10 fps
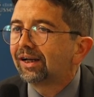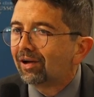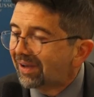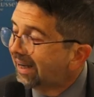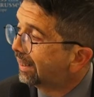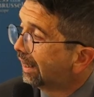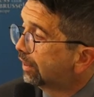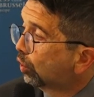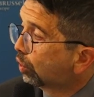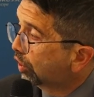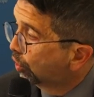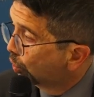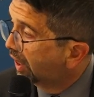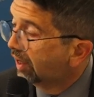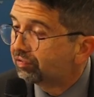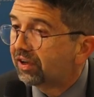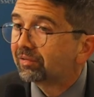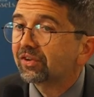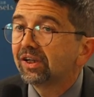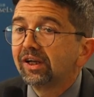American or U K
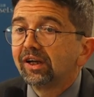firms.